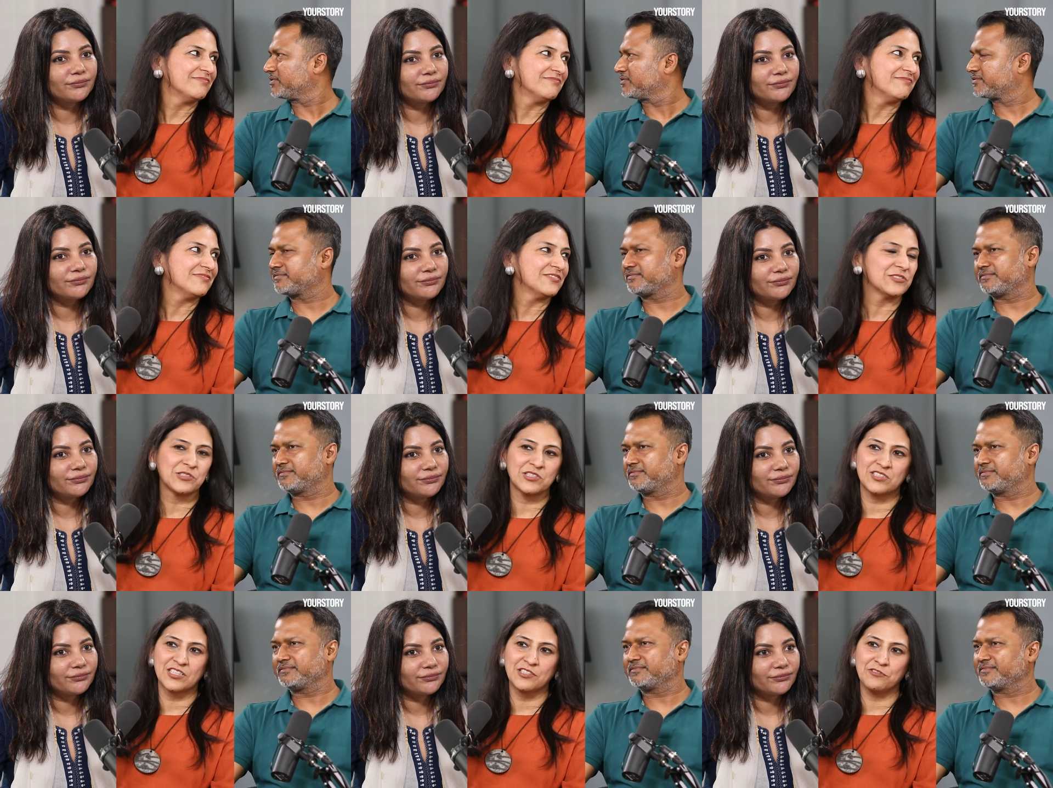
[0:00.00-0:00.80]
Speaker 1: just
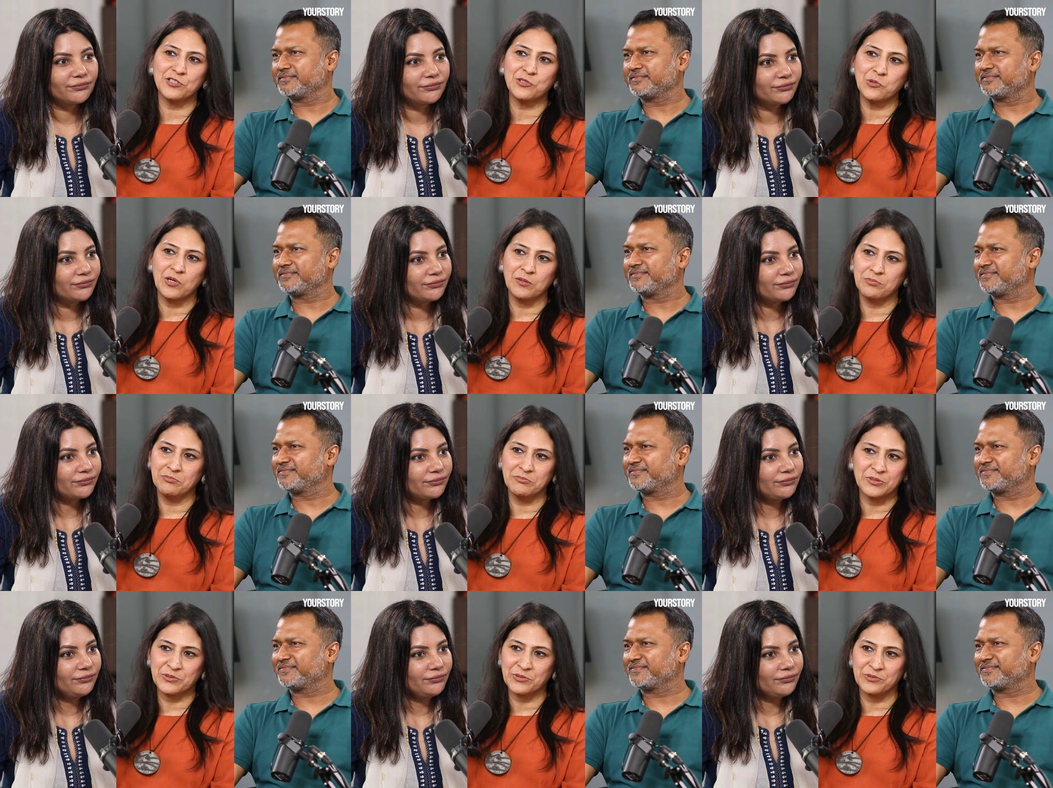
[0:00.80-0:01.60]
Speaker 2: just give it to
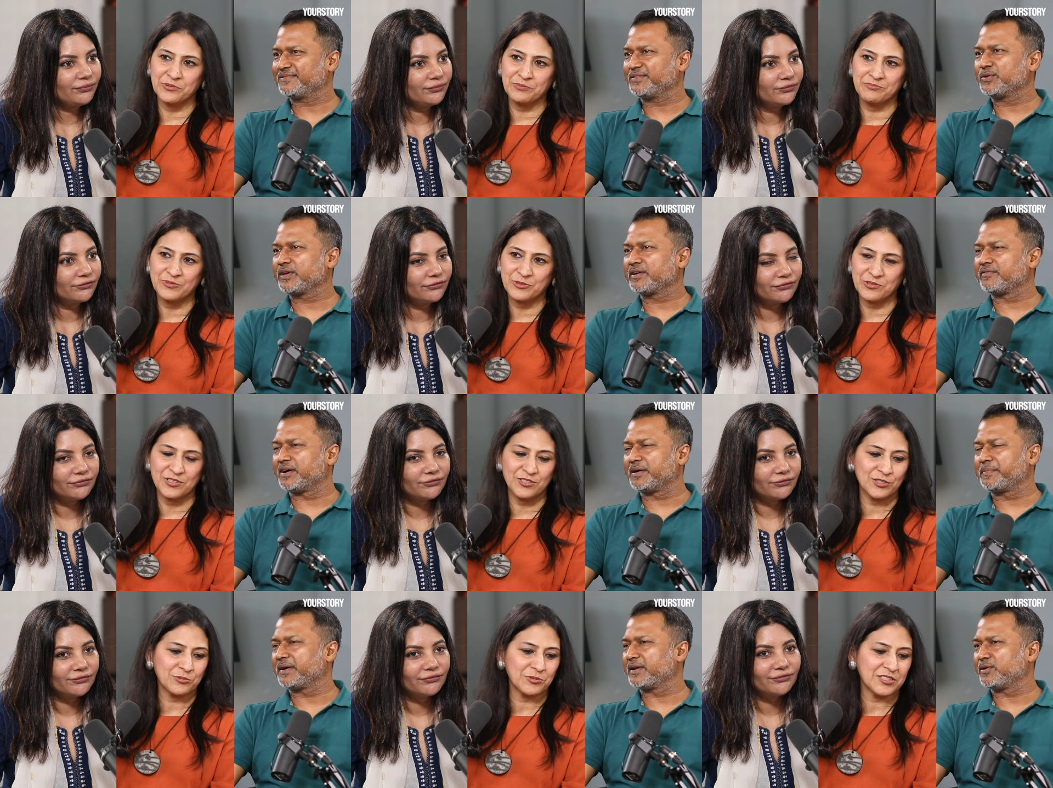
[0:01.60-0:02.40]
up you don't you
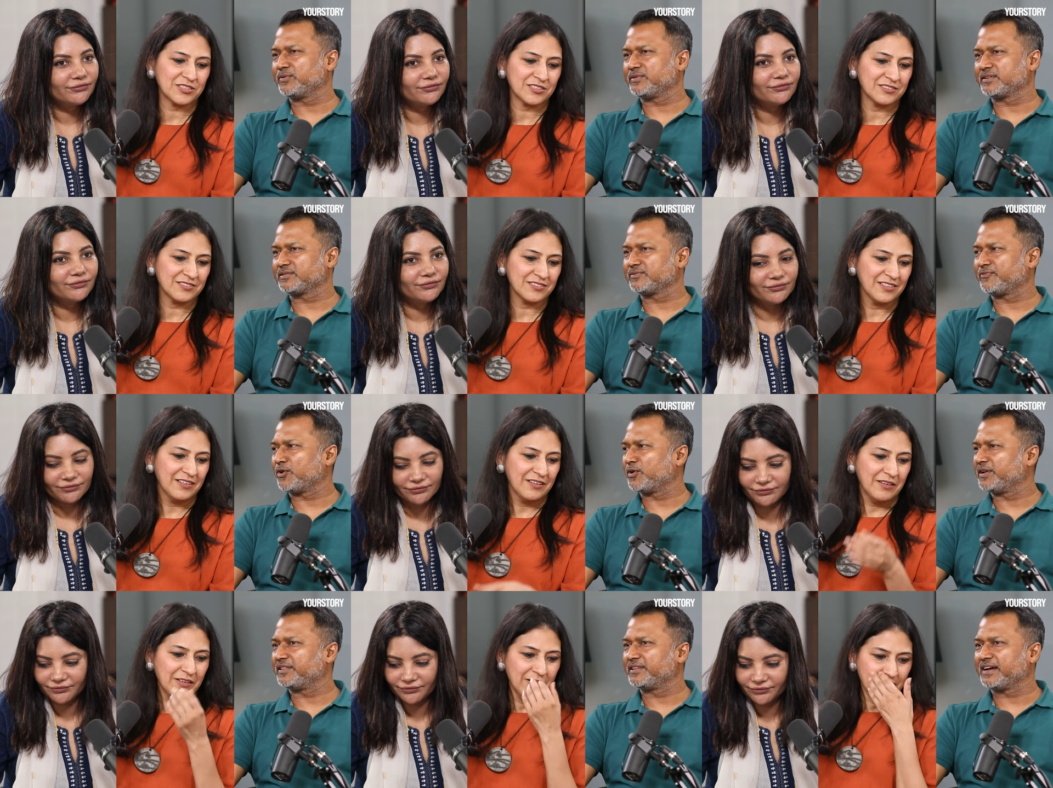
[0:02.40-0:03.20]
give up and you
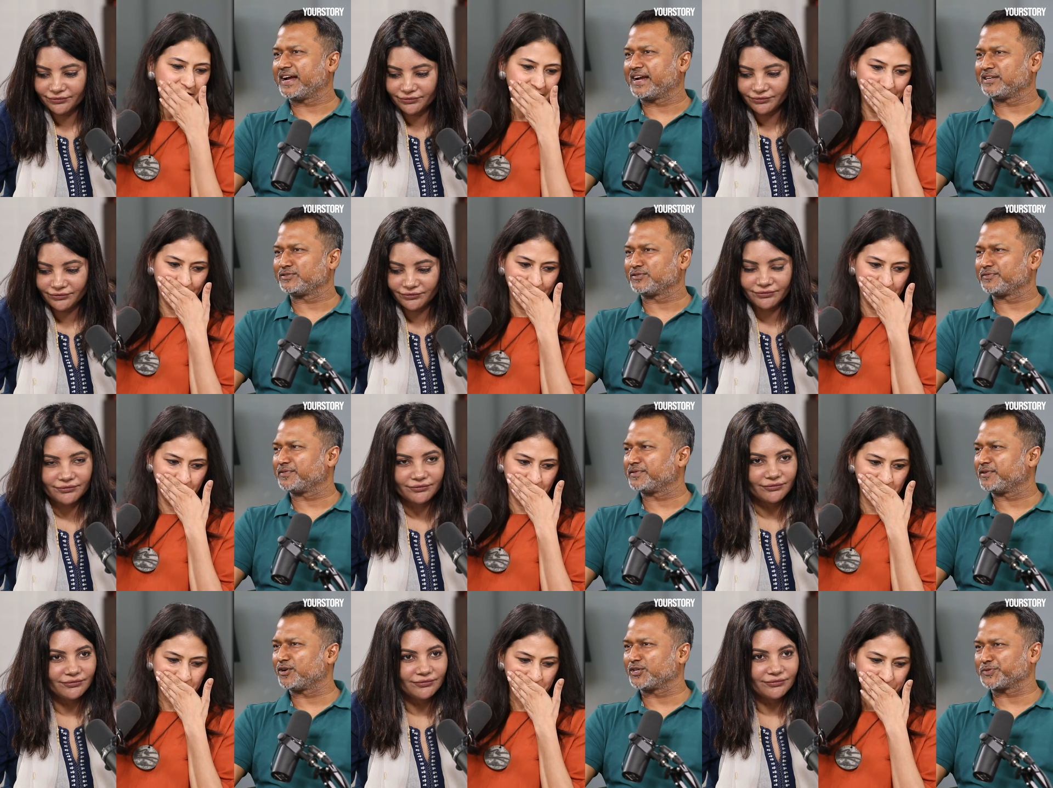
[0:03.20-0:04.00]
Speaker 1: just fall in the hands
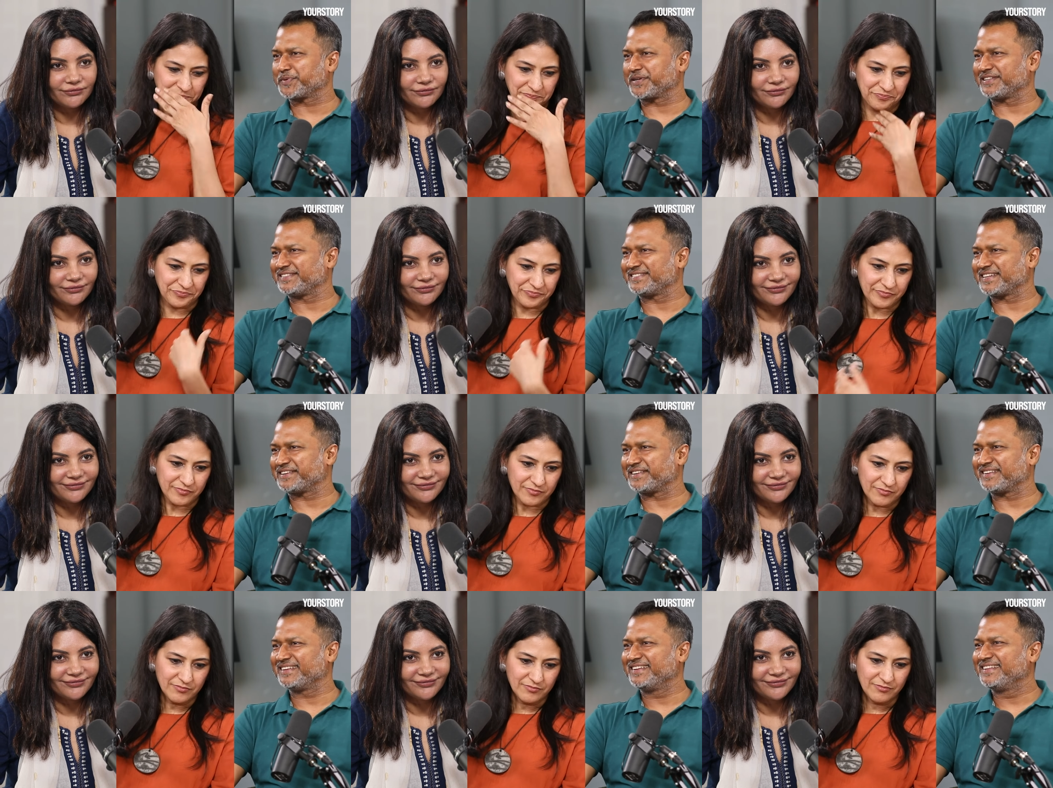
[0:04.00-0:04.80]
of the hospitals
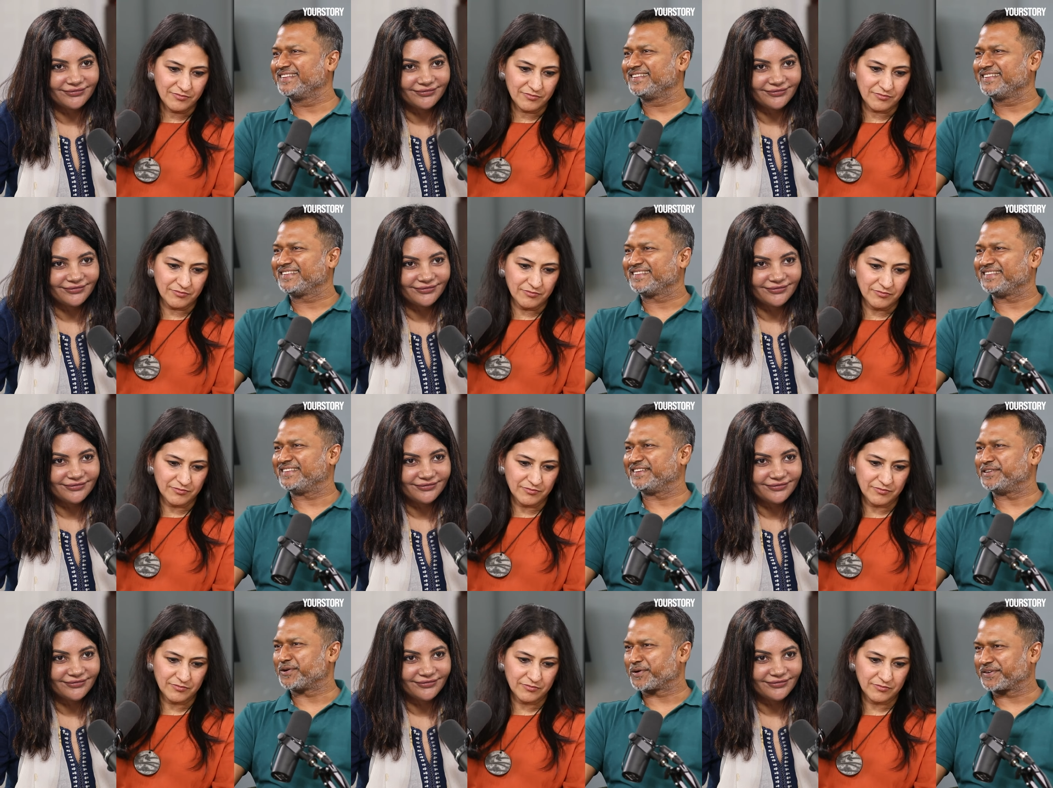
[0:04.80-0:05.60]
and
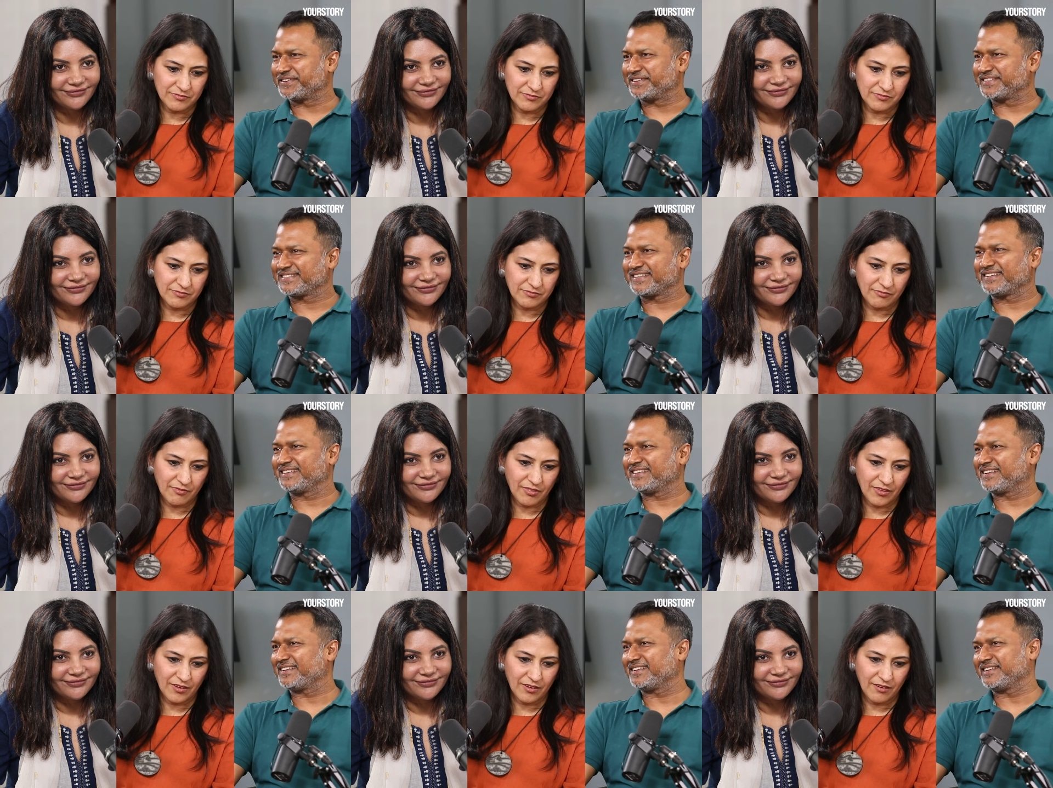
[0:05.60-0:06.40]
the doctors
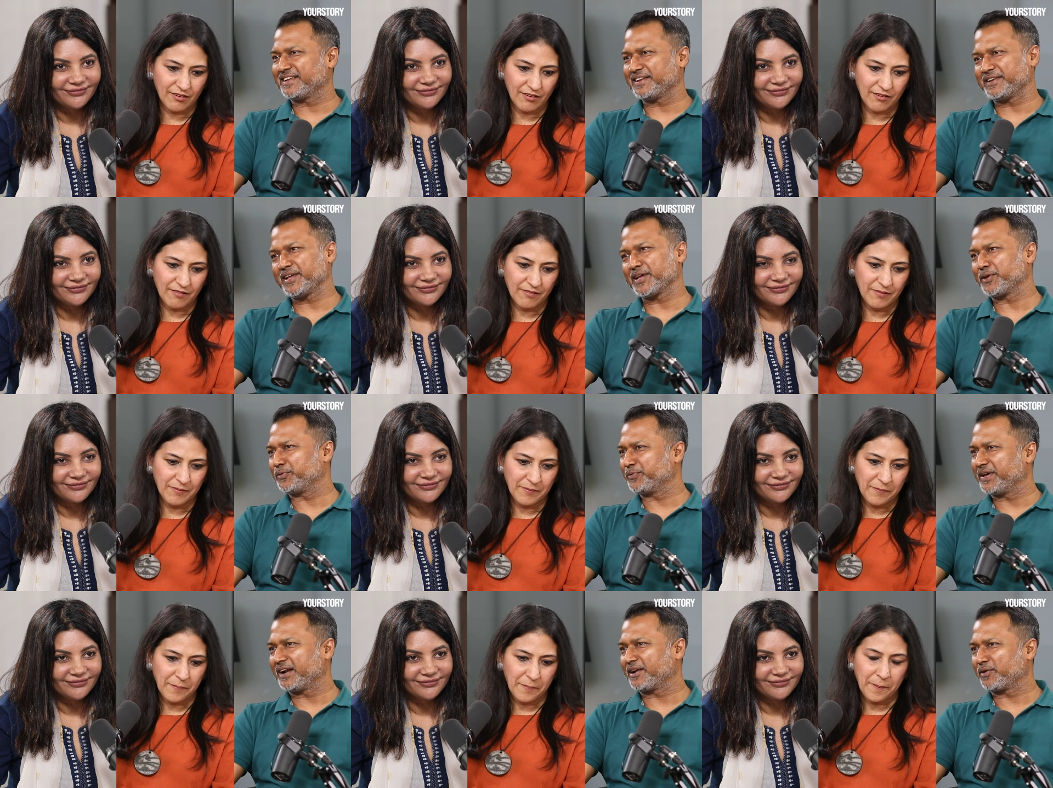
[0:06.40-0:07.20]
and then they
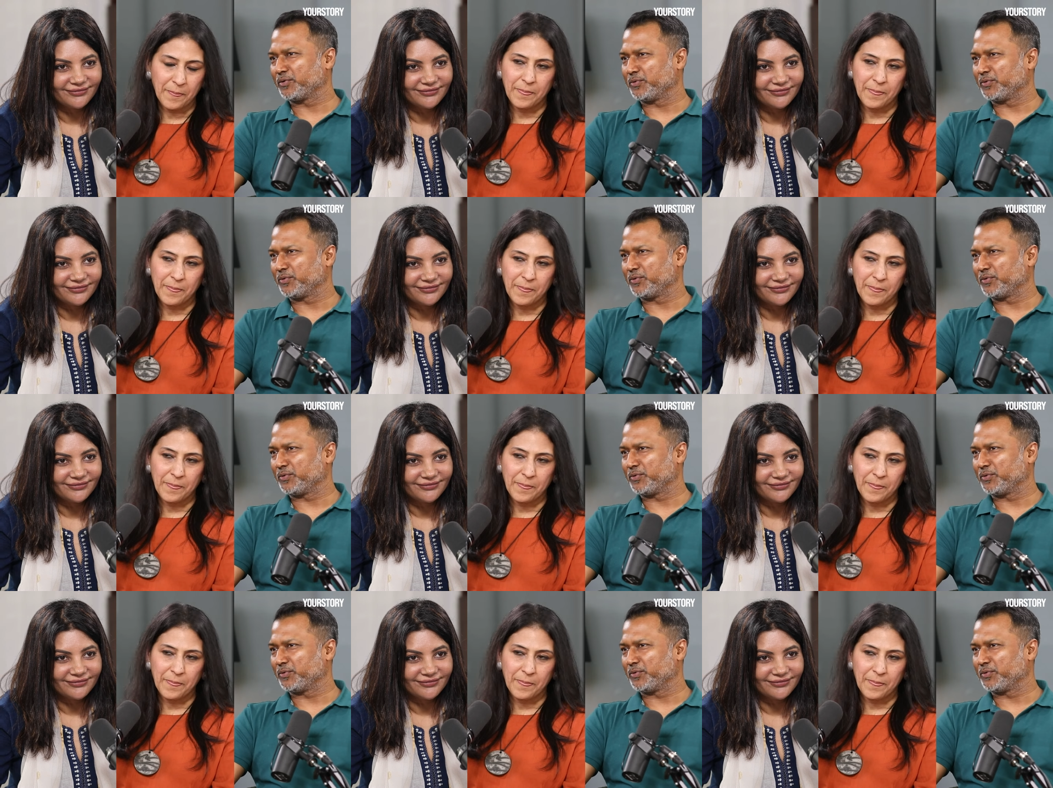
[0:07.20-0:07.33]
take you that